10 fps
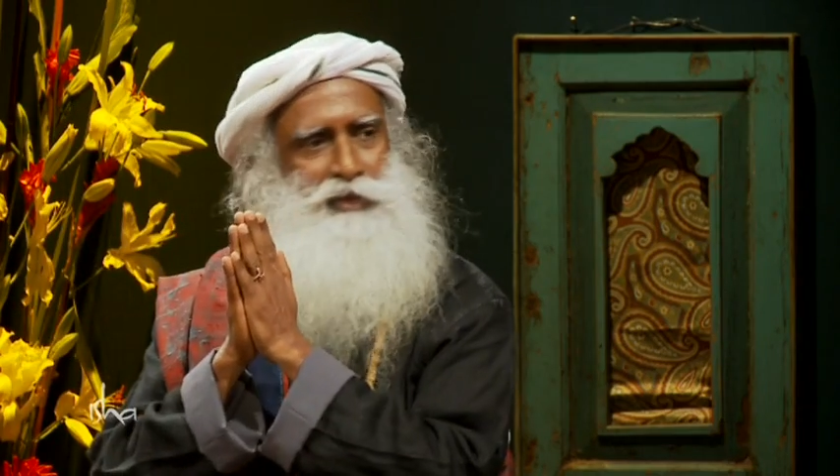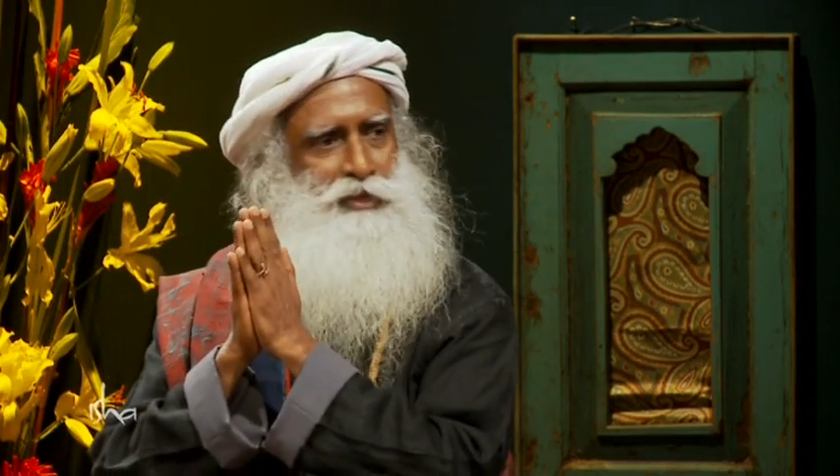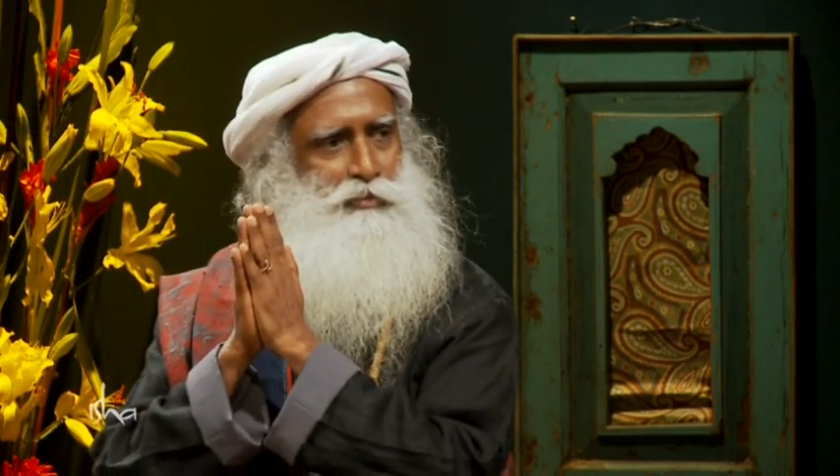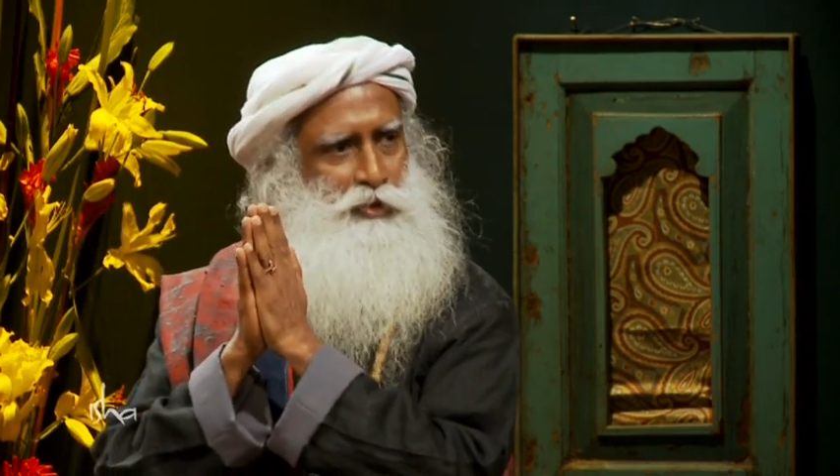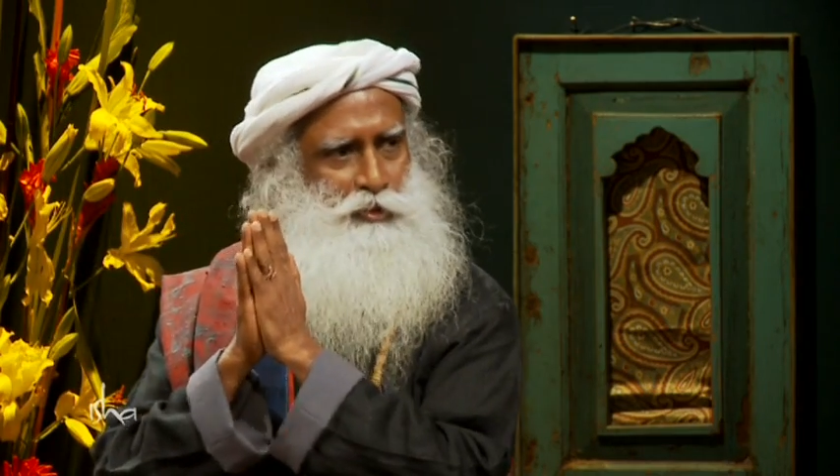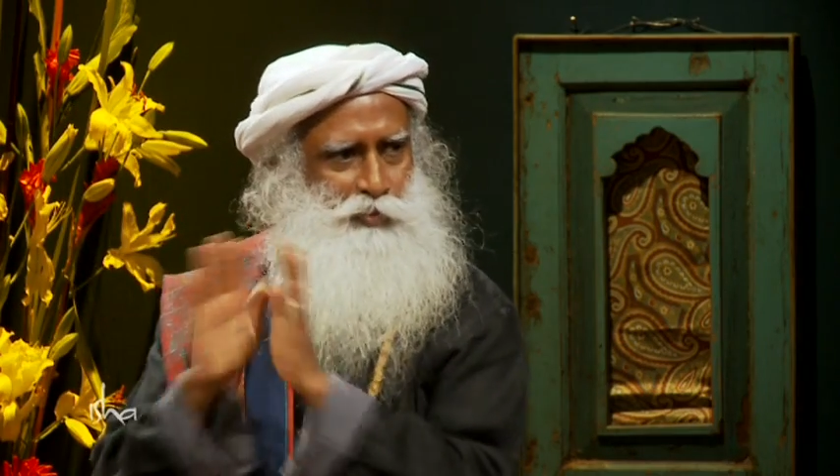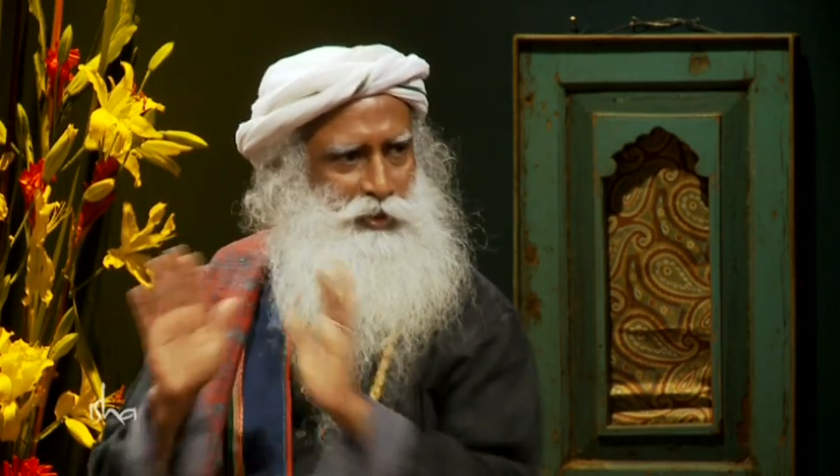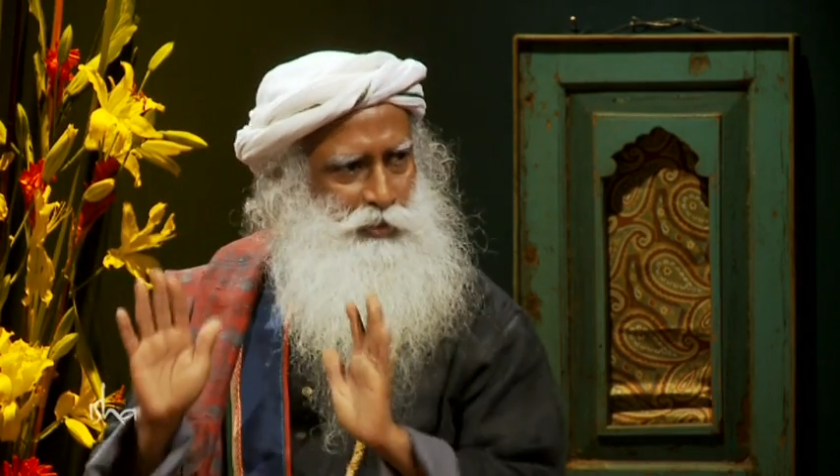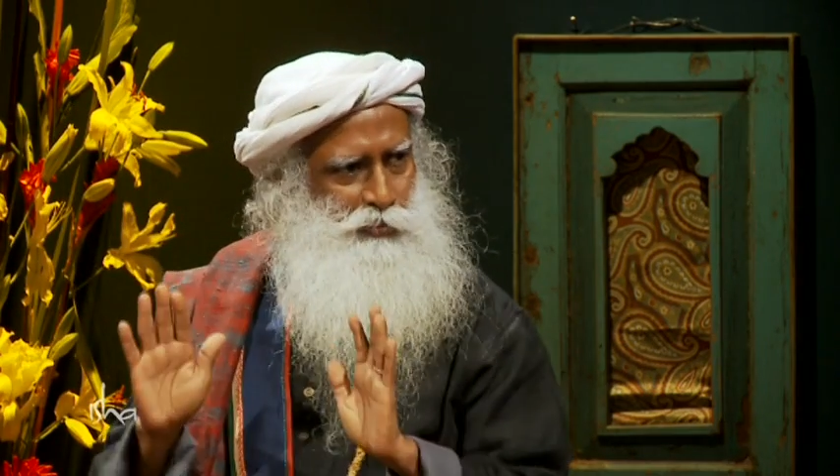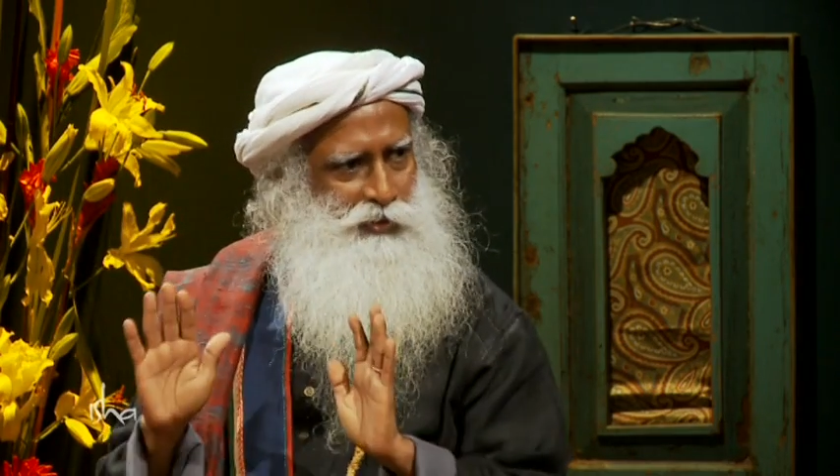is most
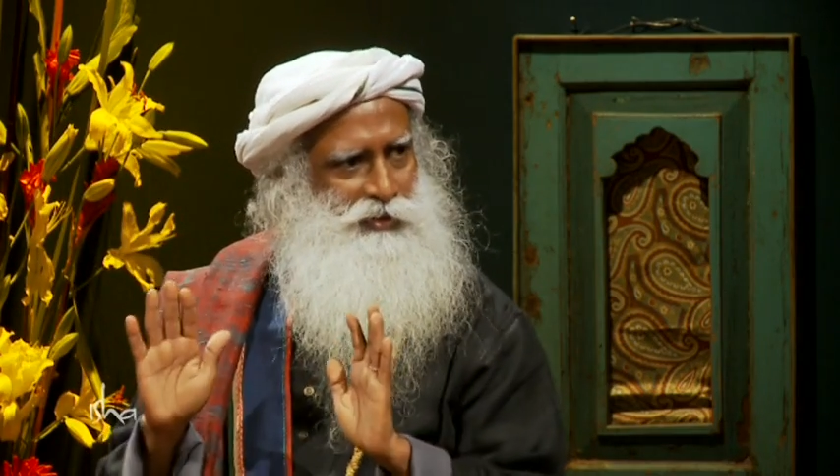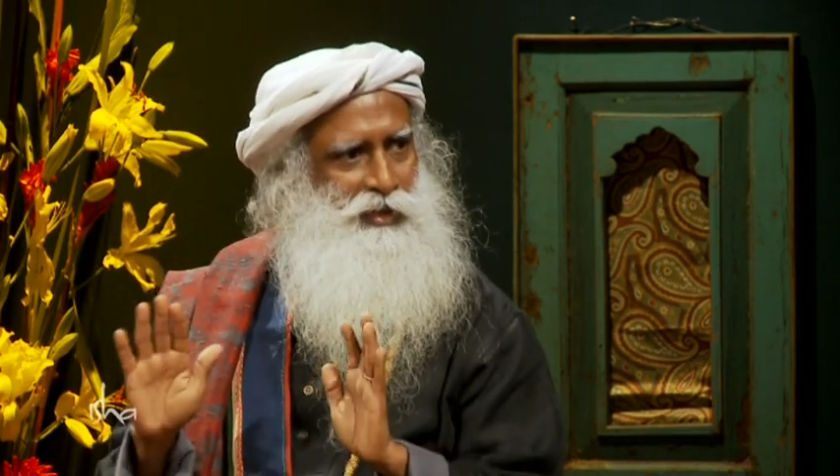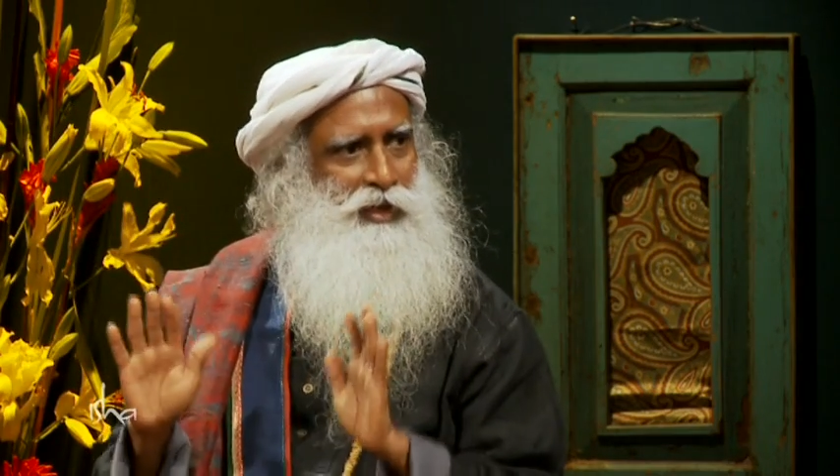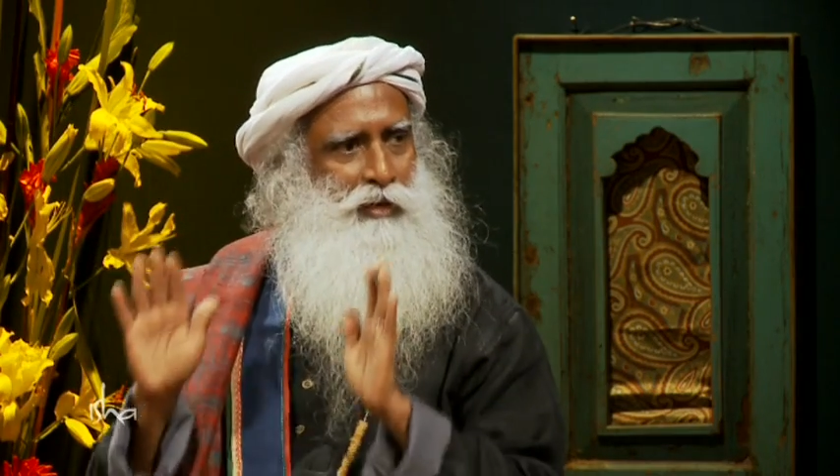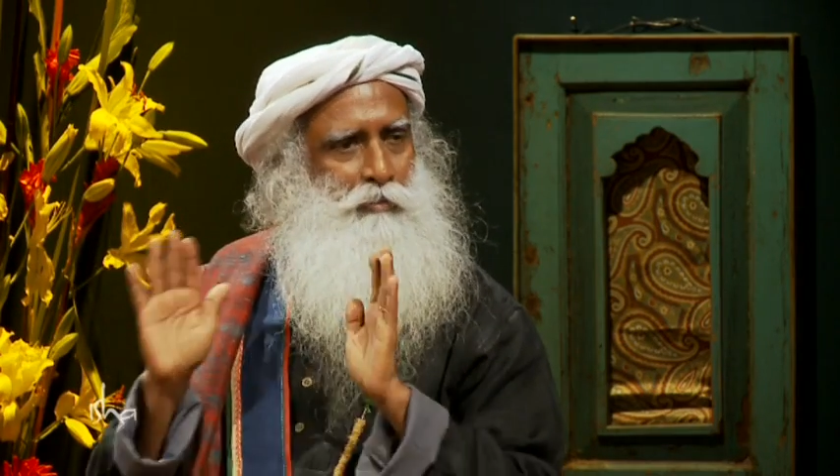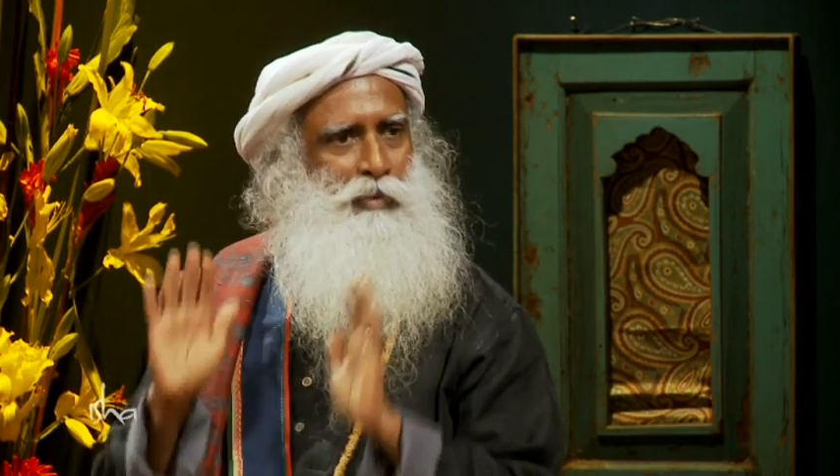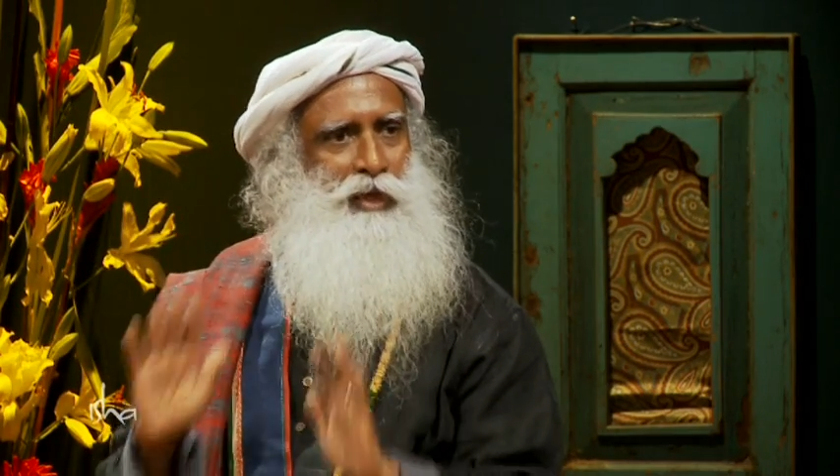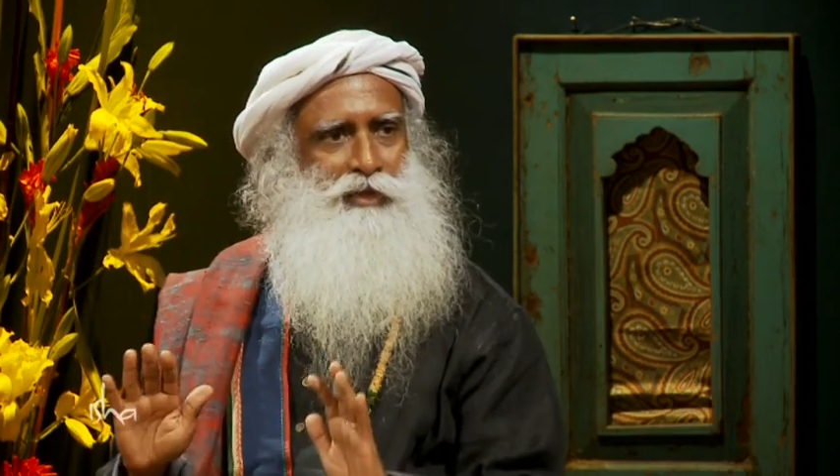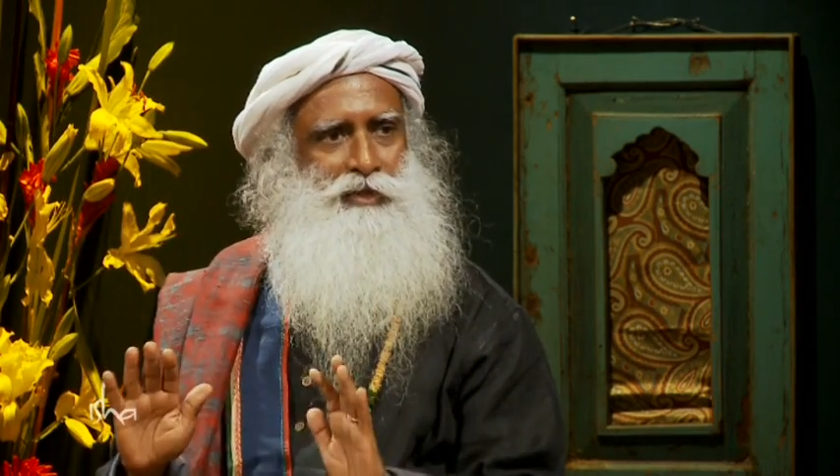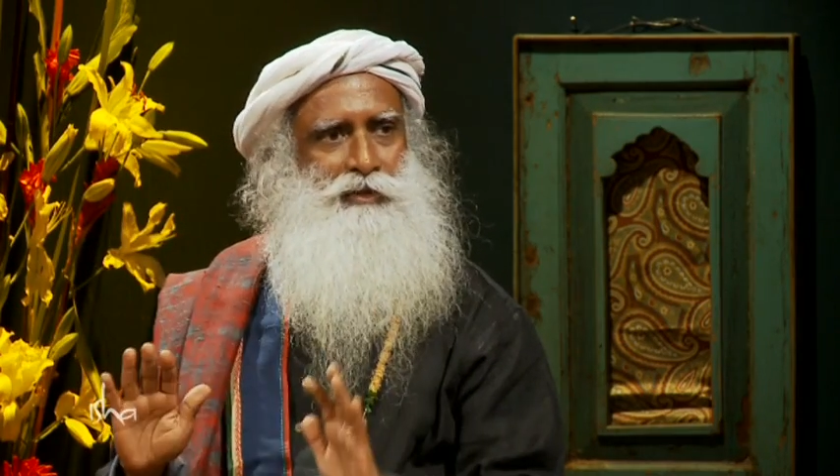pitiable, but